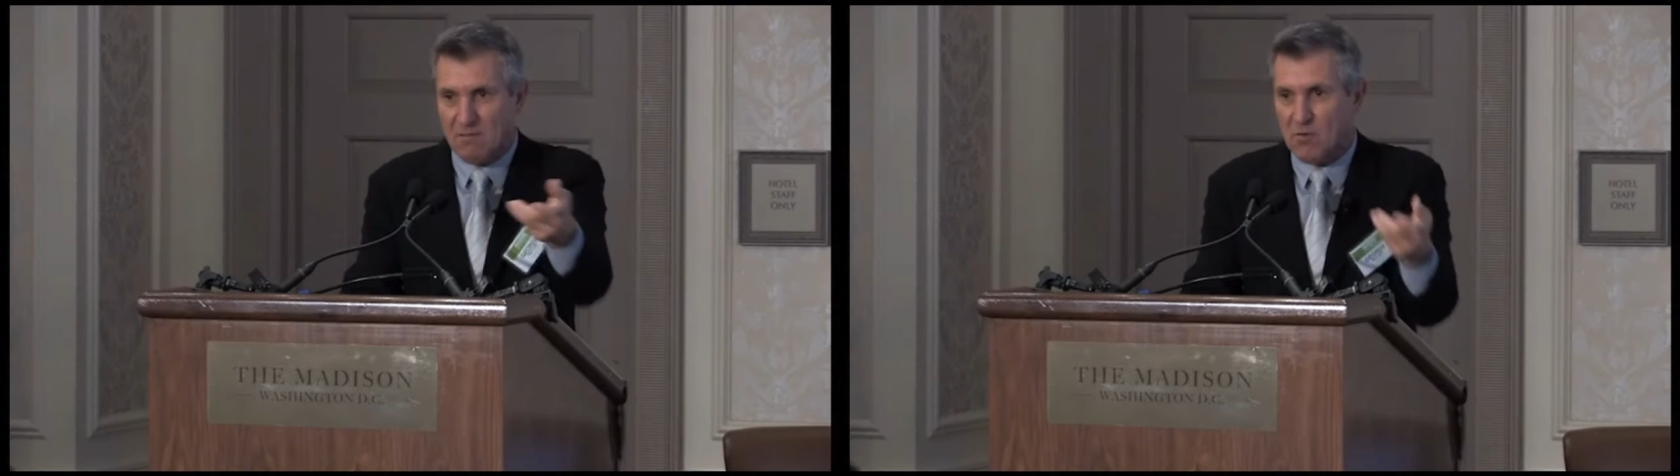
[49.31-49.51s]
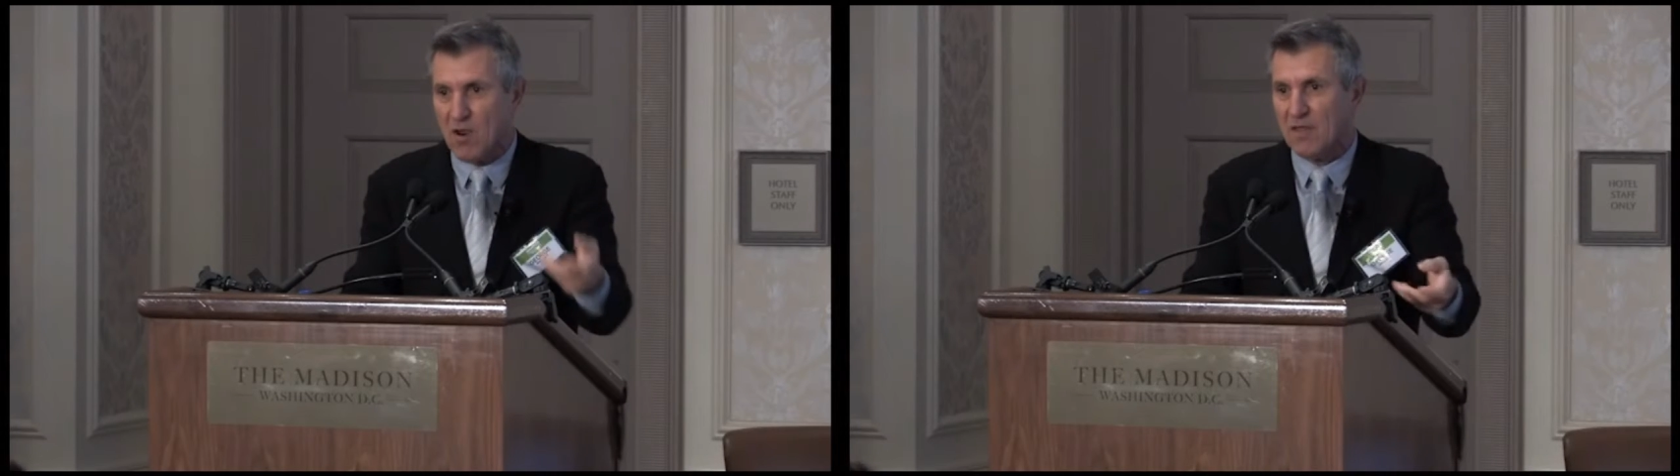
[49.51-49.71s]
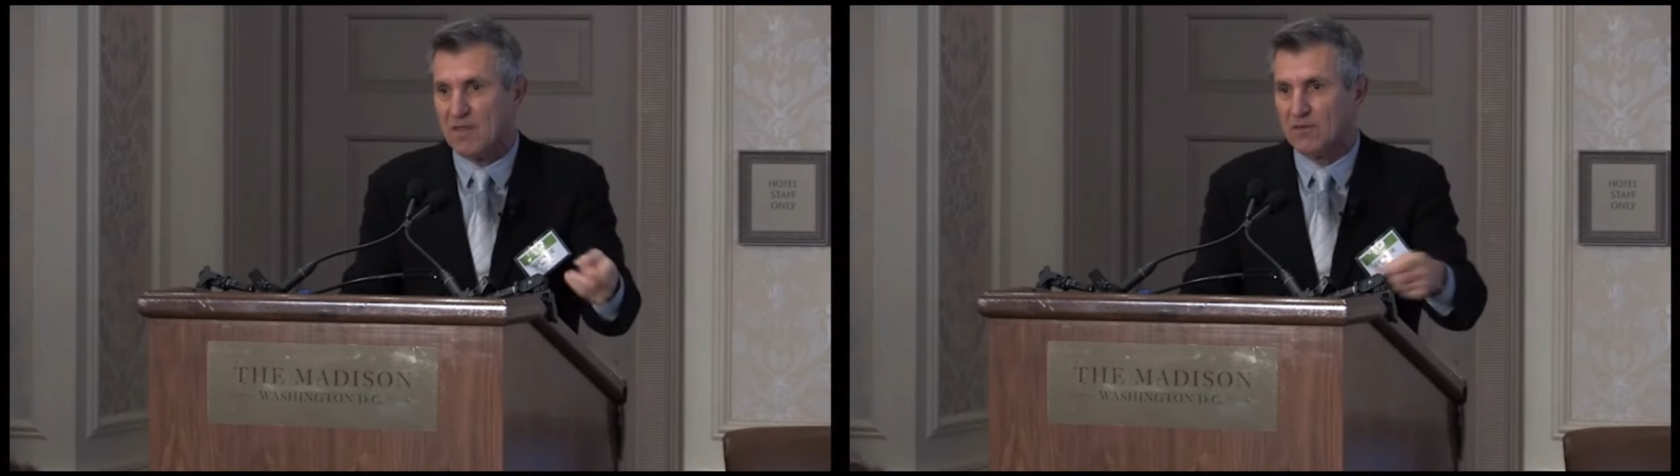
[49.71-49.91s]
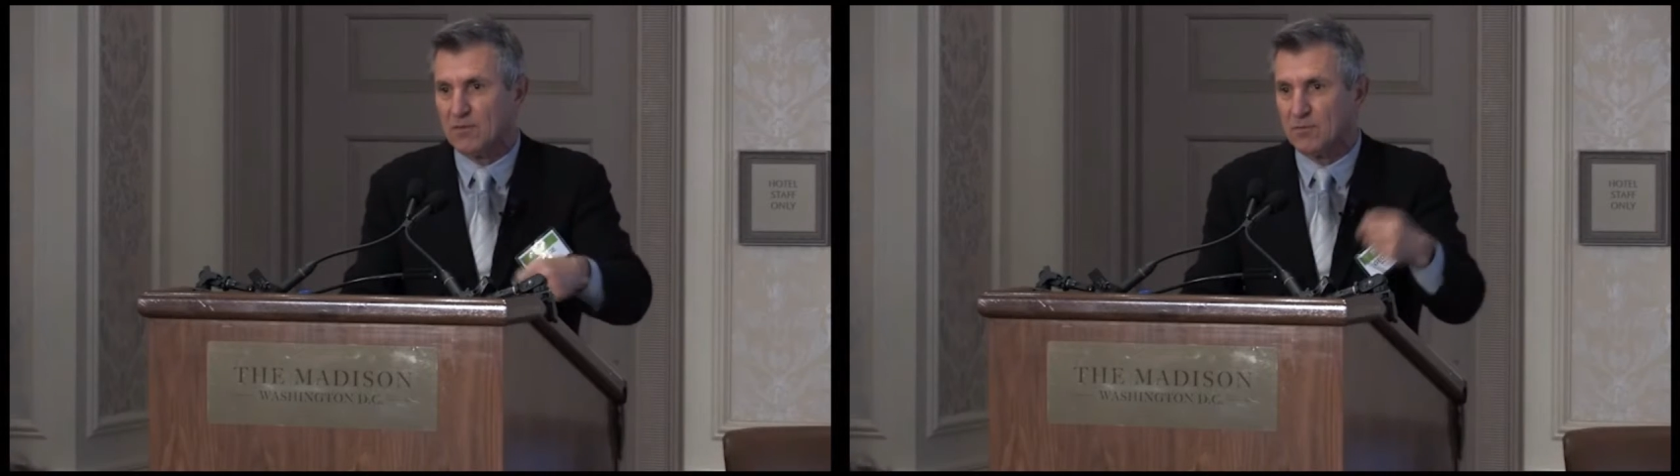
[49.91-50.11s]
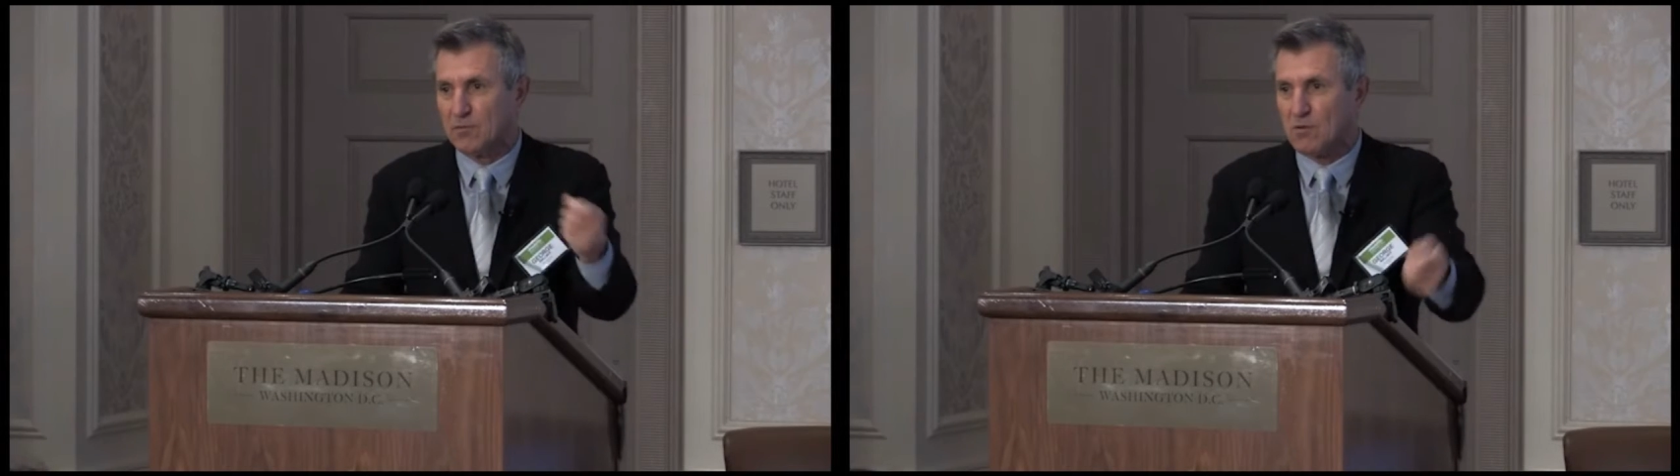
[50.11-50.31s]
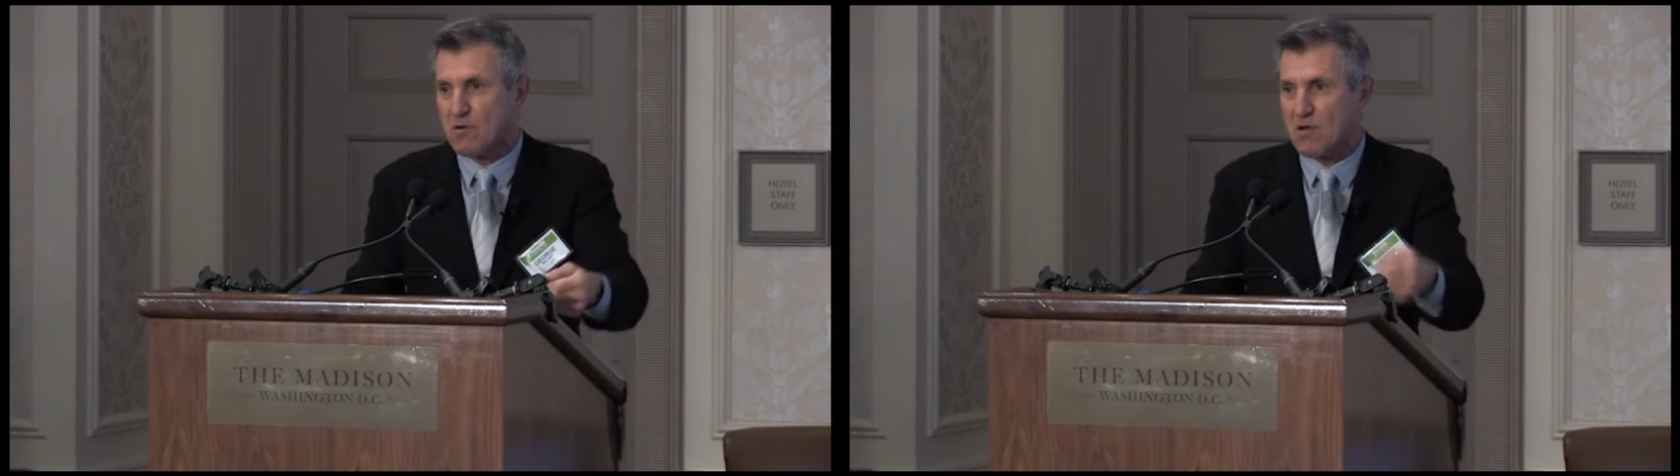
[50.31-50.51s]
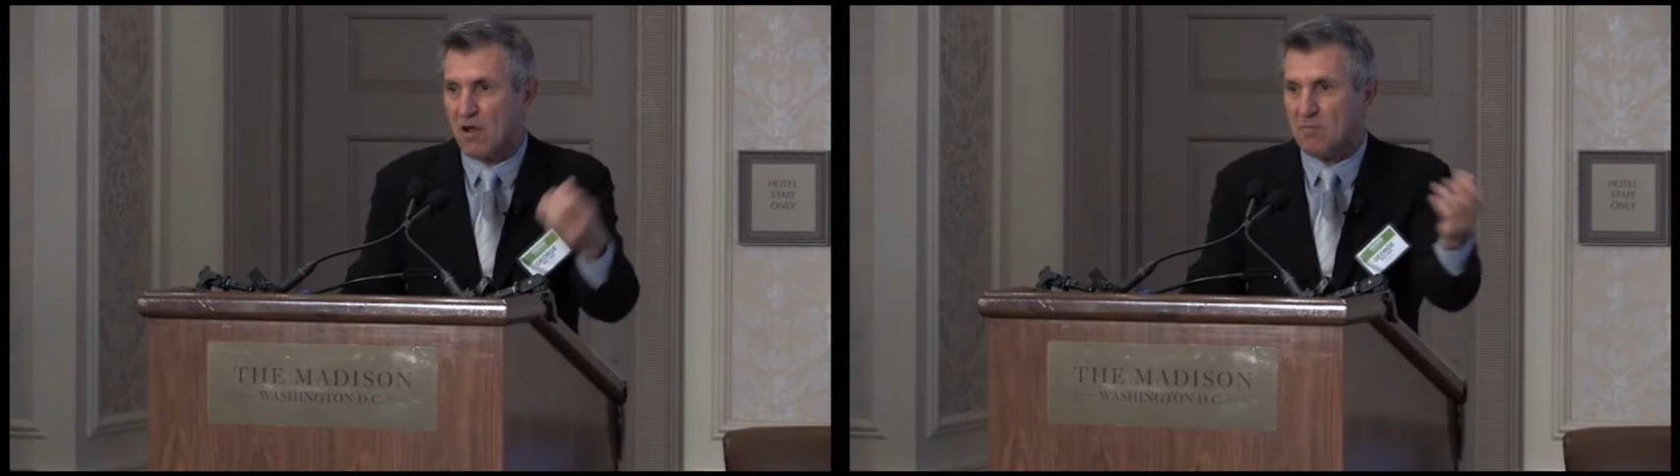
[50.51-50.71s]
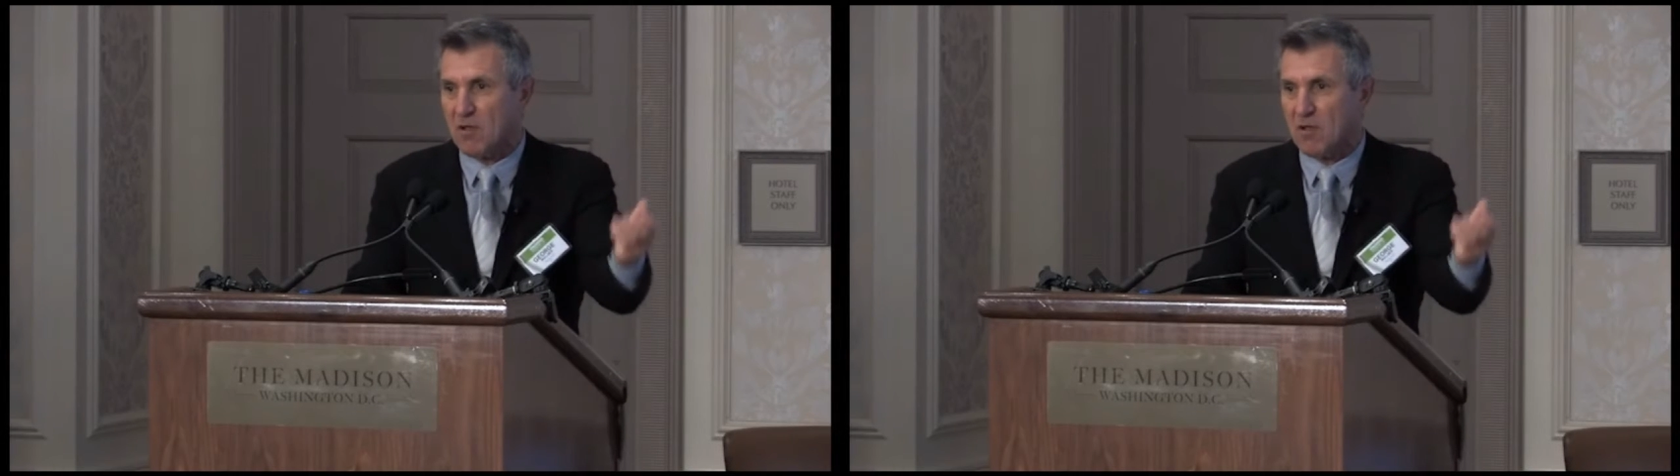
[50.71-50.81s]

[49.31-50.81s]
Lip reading: I'll pull out this store card